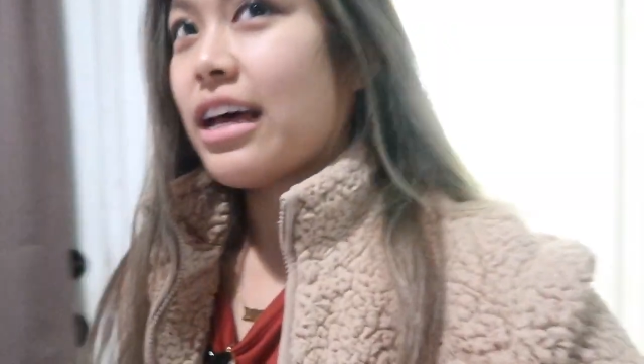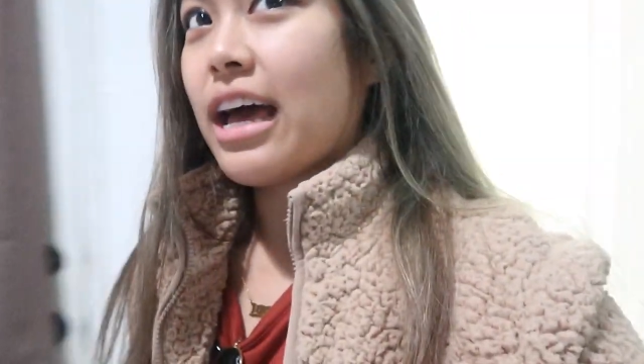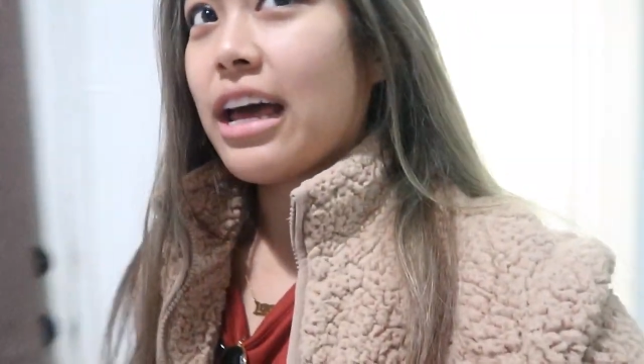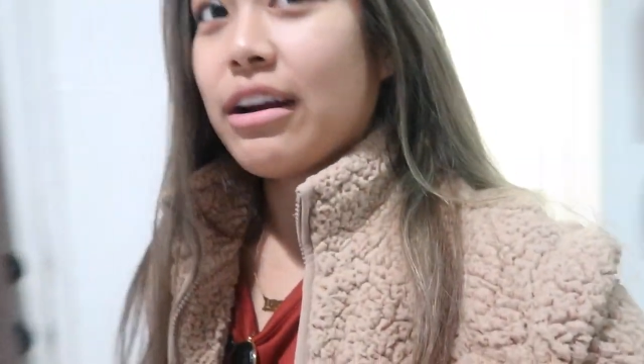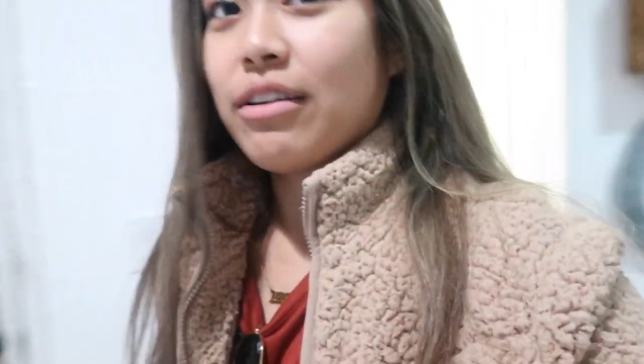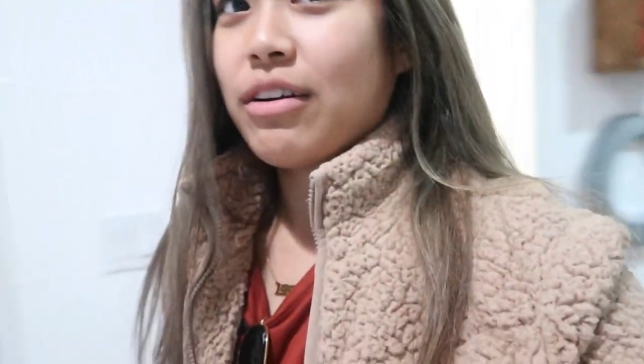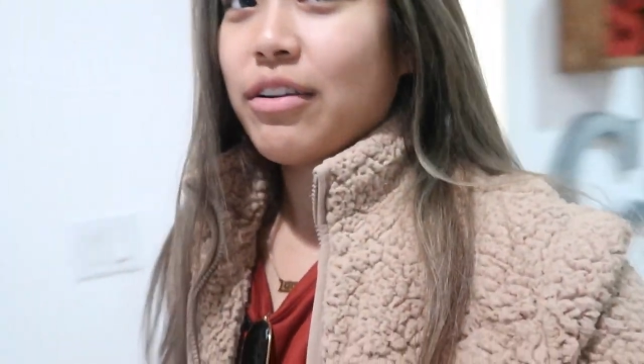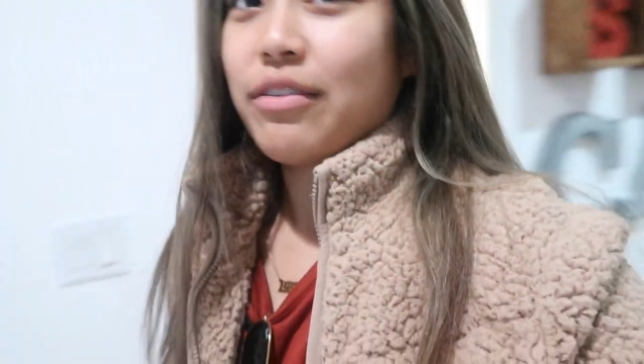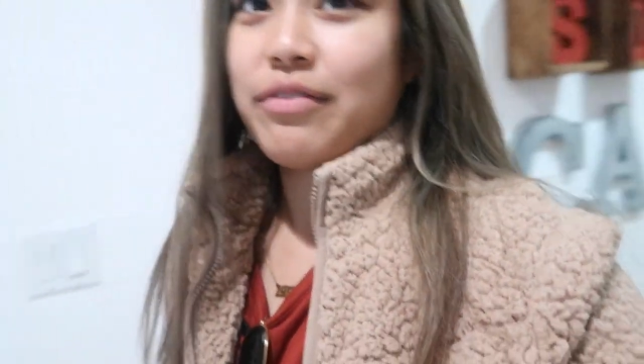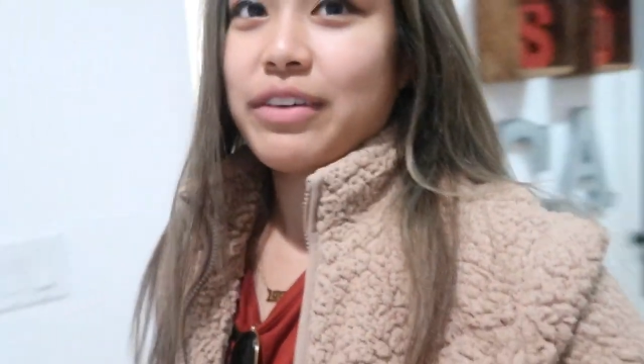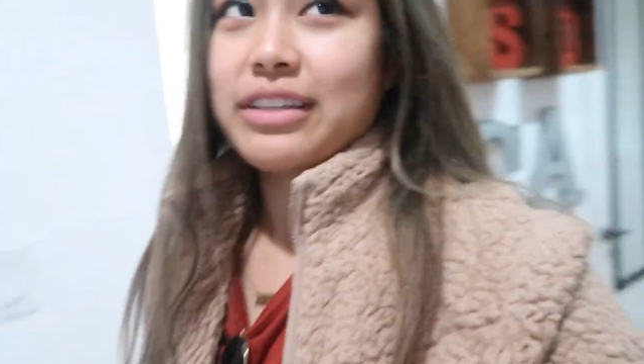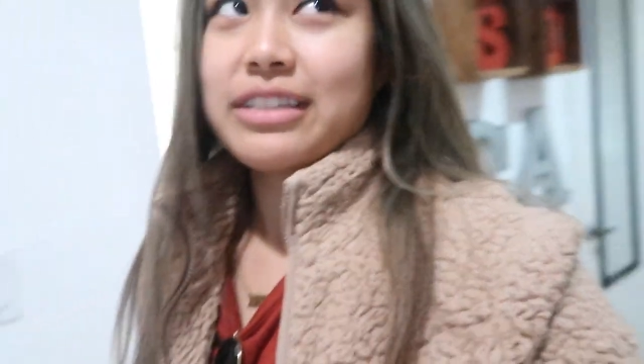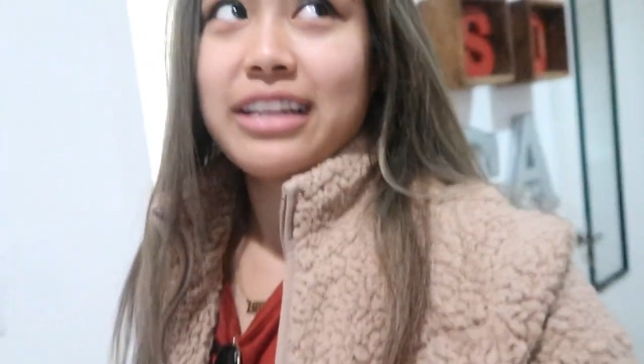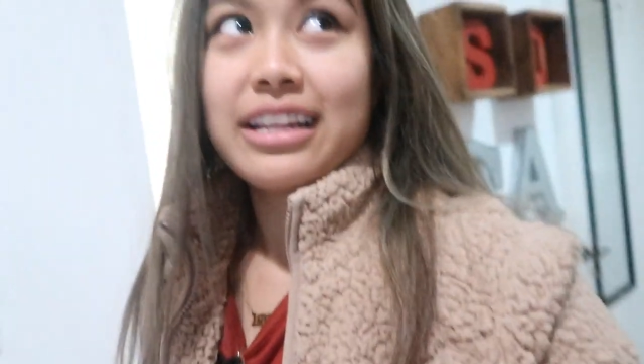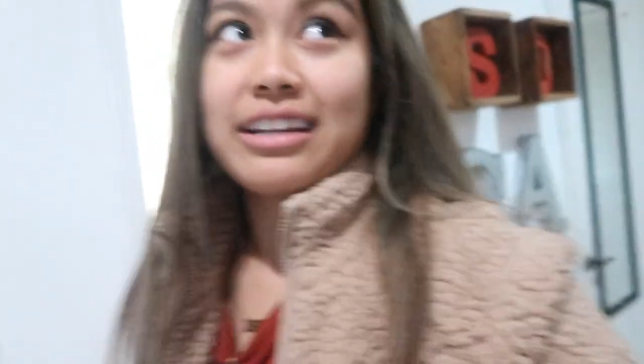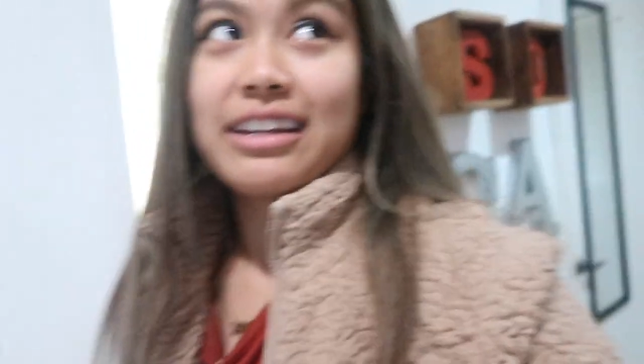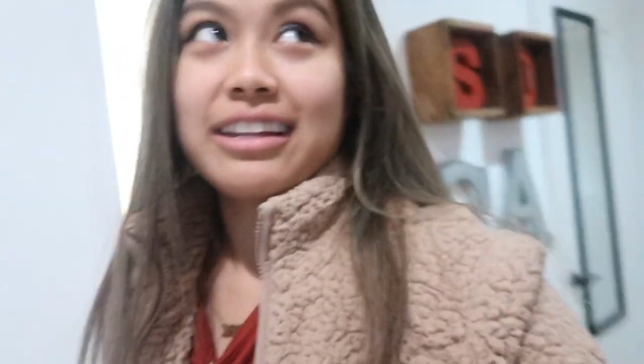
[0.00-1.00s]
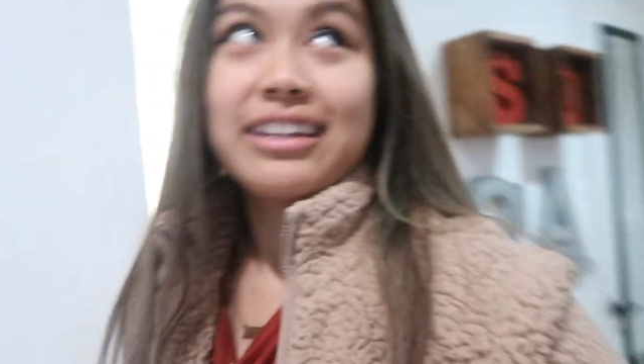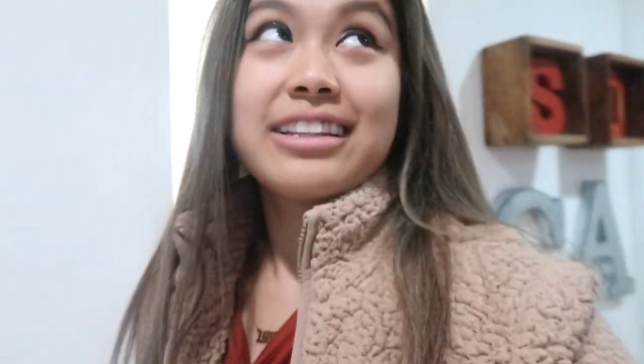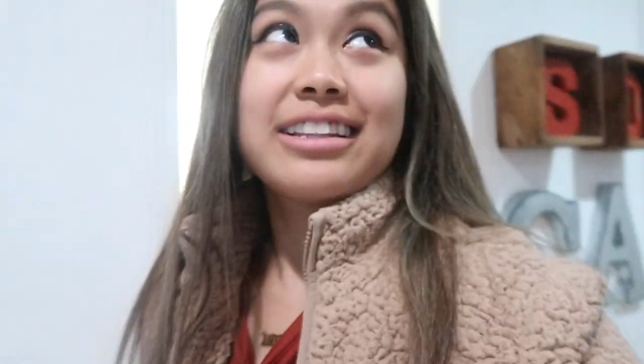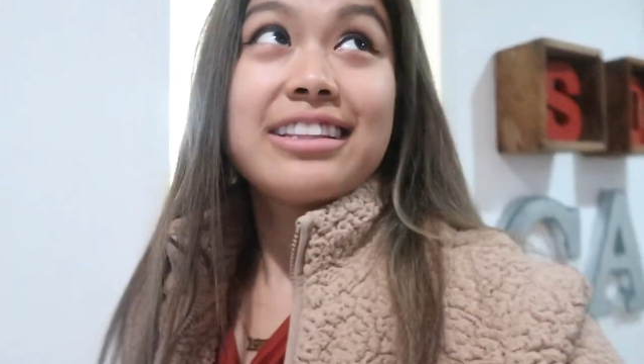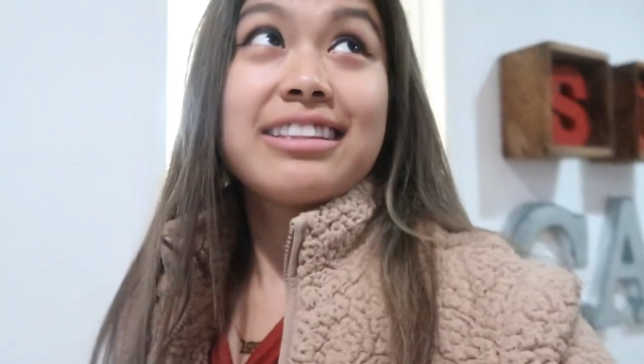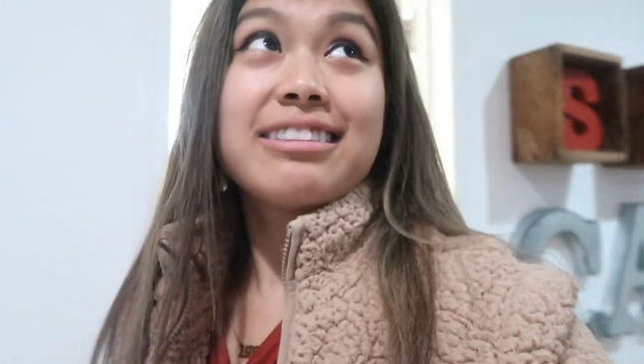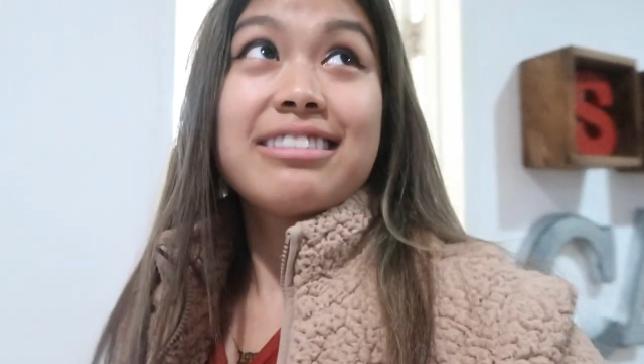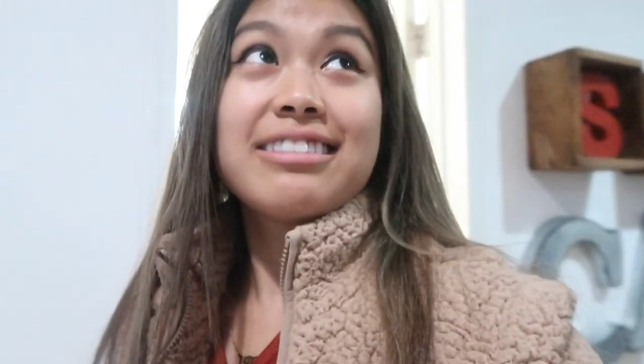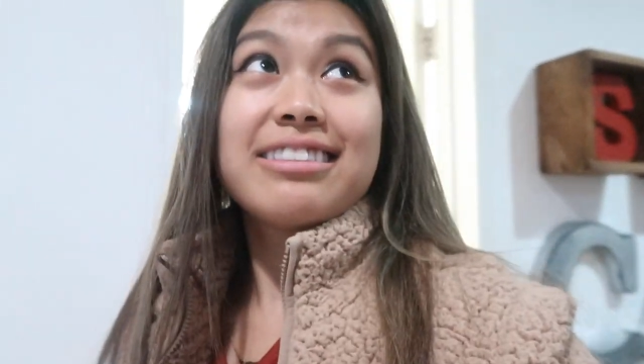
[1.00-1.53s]
I don't know if it's a
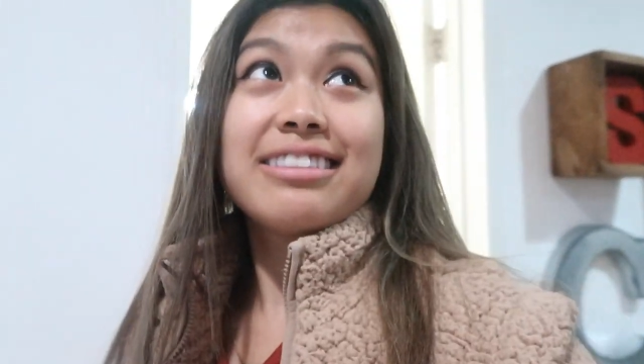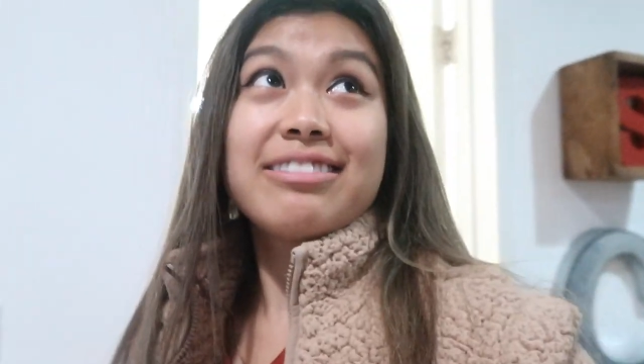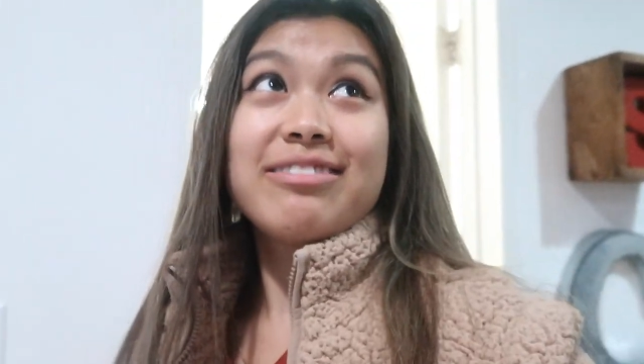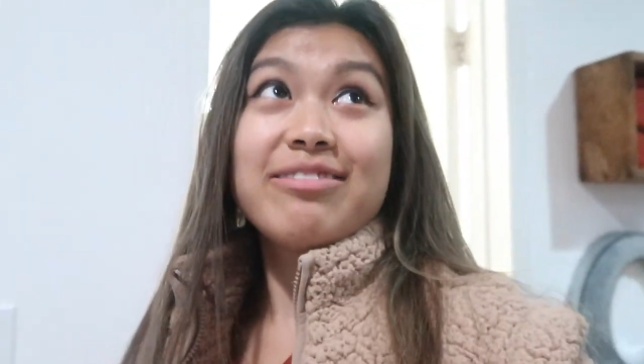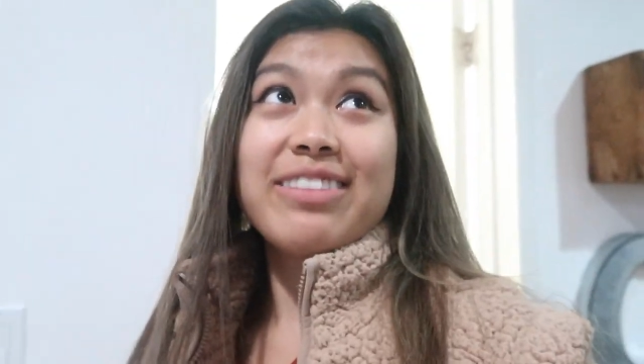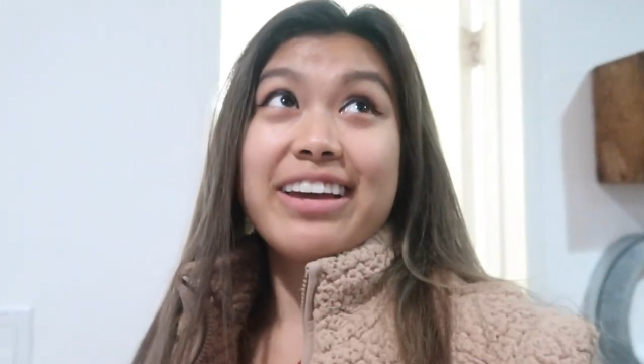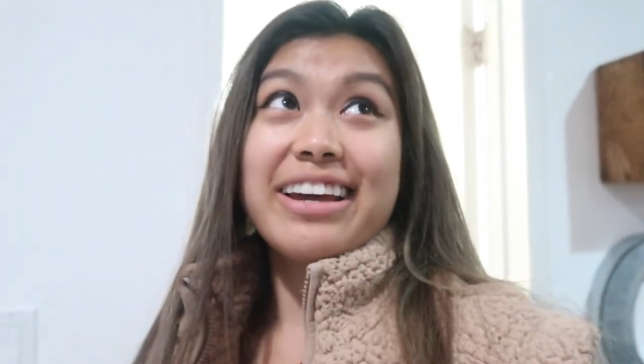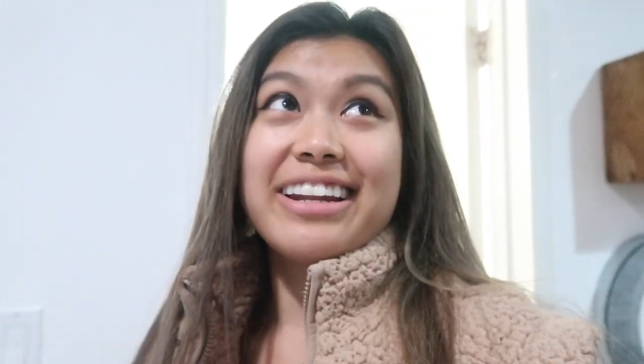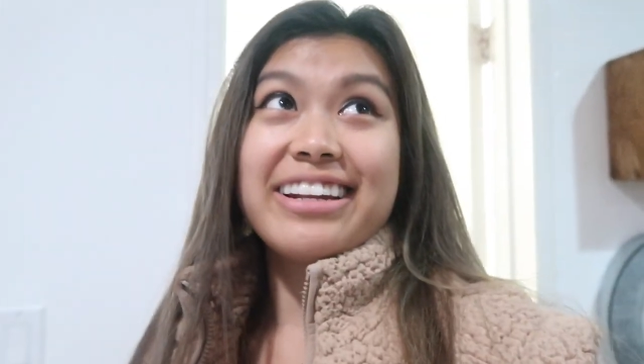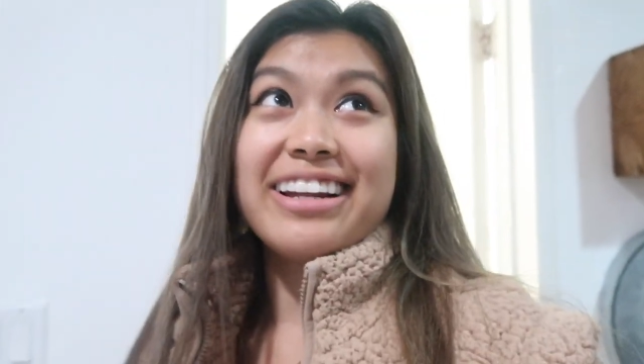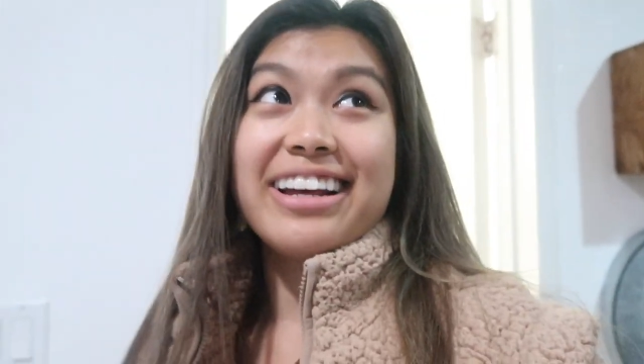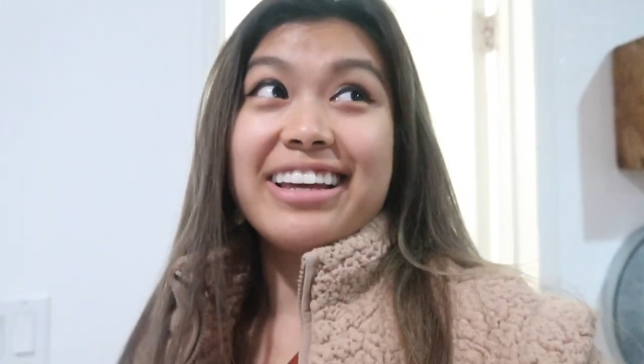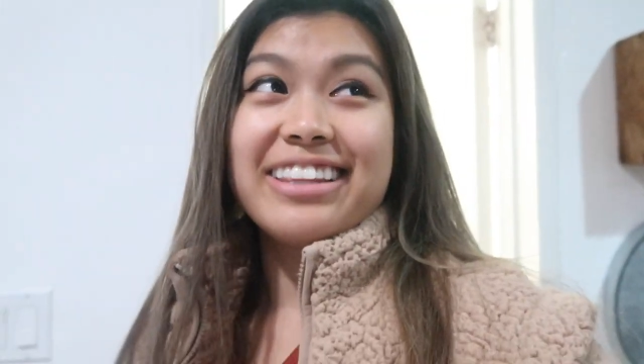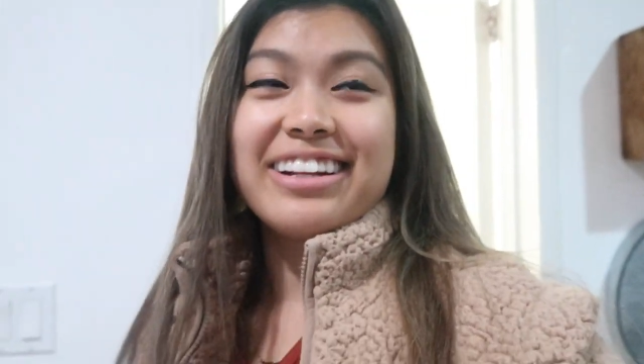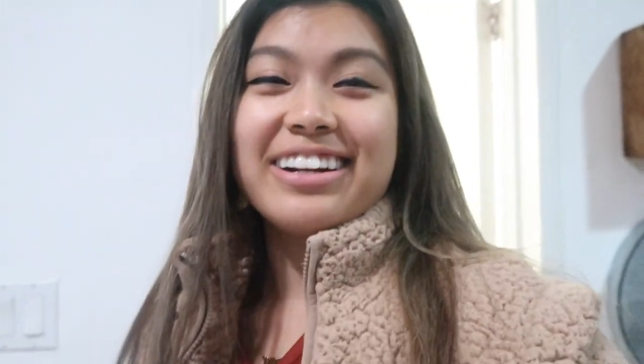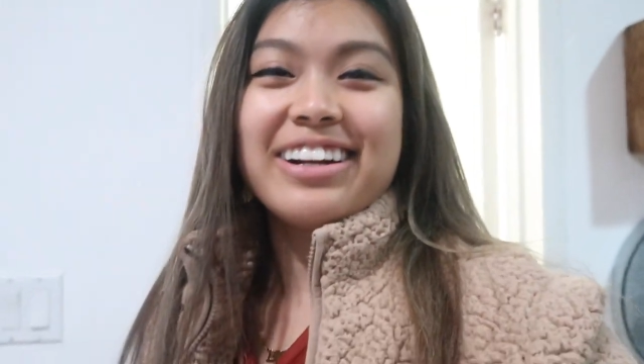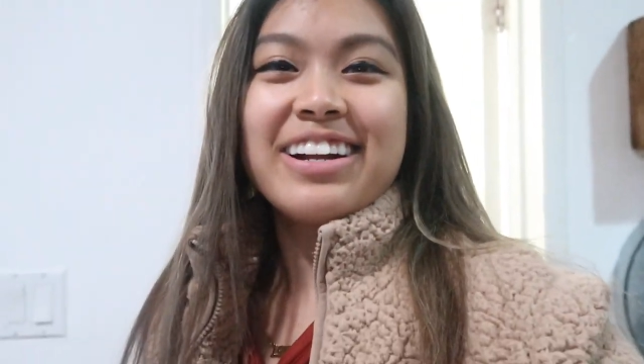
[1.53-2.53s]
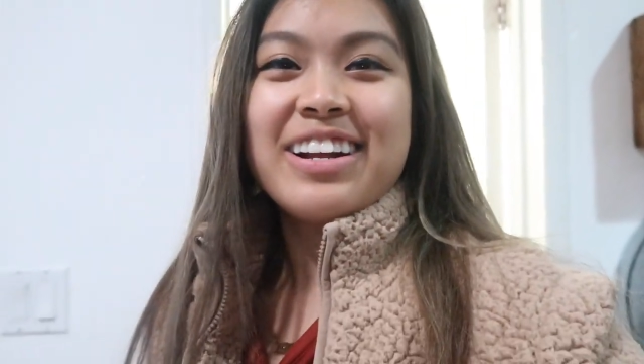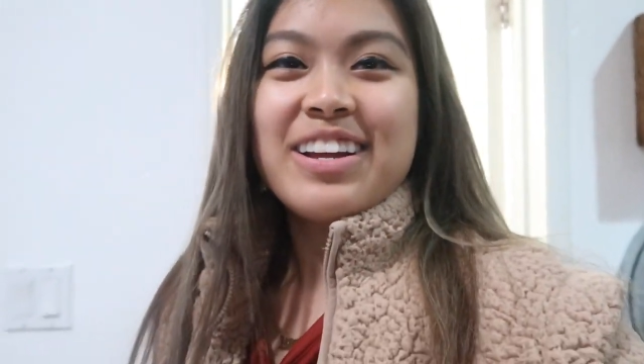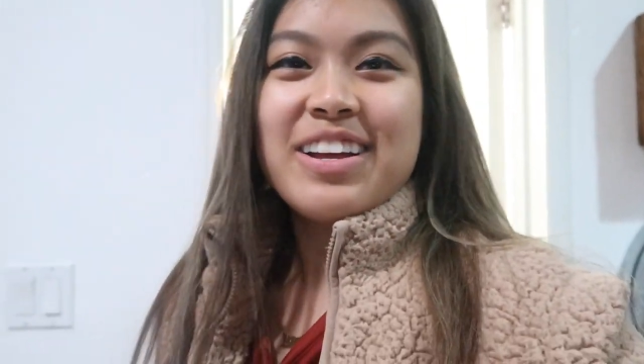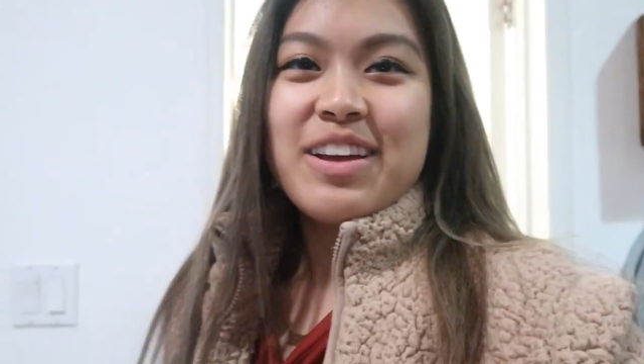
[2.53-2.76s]
fan either,